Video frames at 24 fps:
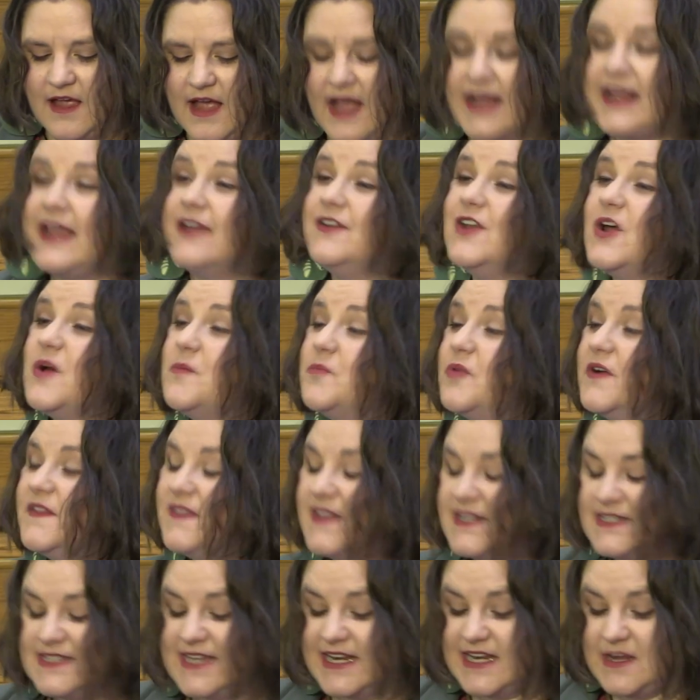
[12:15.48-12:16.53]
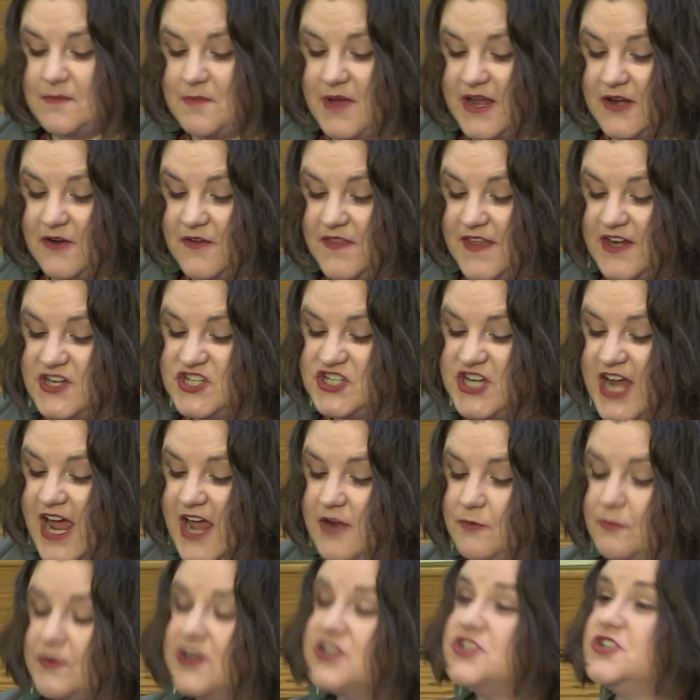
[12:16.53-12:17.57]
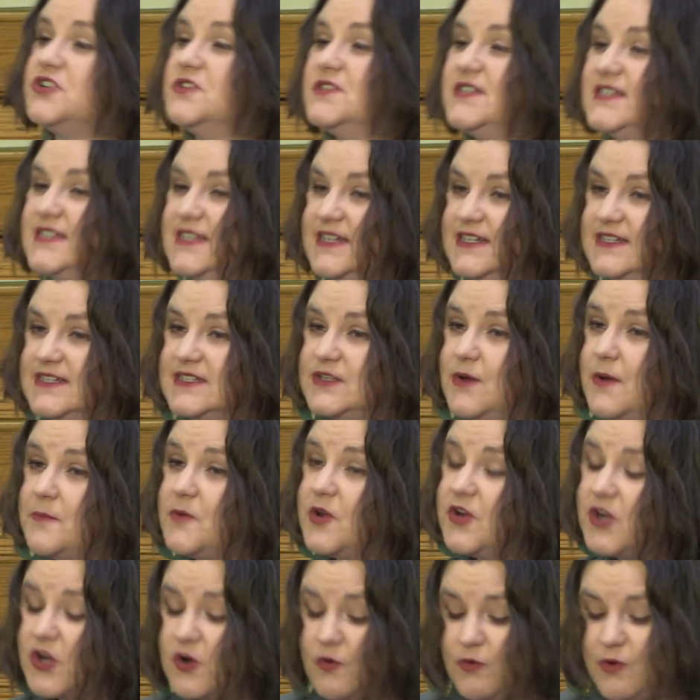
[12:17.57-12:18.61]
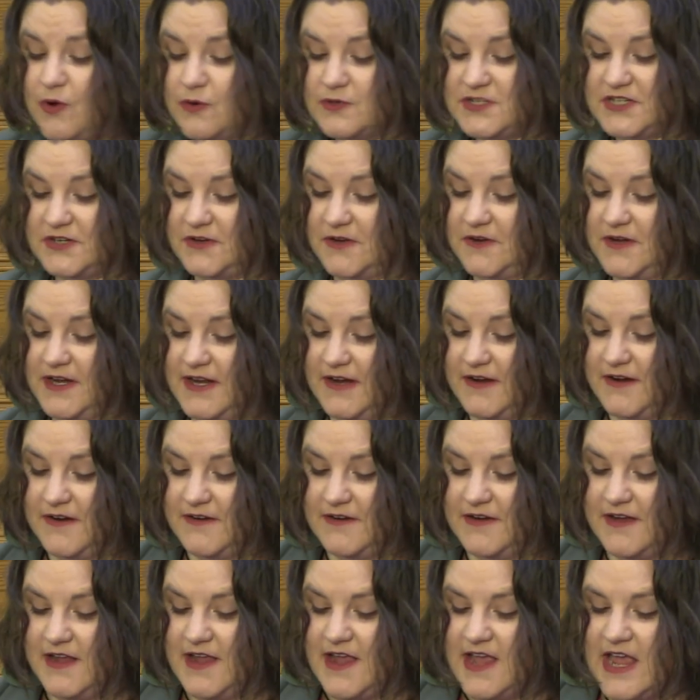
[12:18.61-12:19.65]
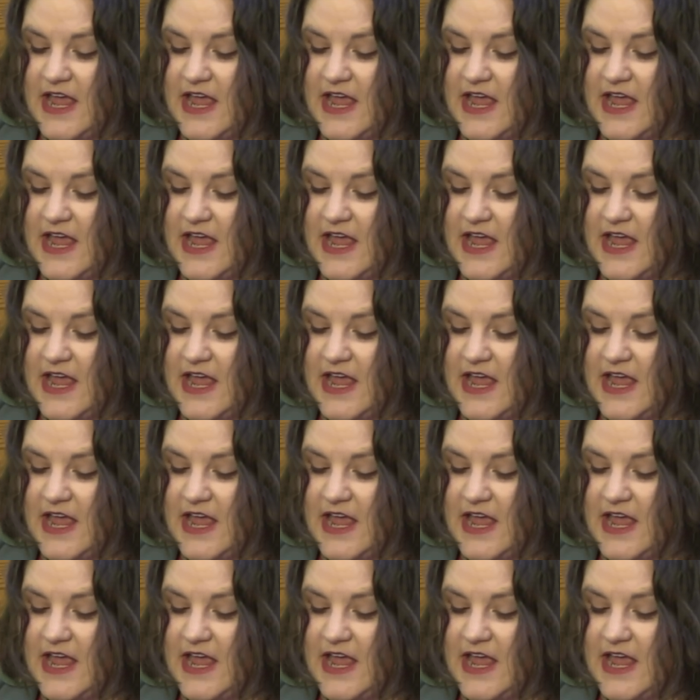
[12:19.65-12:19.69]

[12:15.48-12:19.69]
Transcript: I could not put this any better than Jan Richardson, so I'm going to quote her here.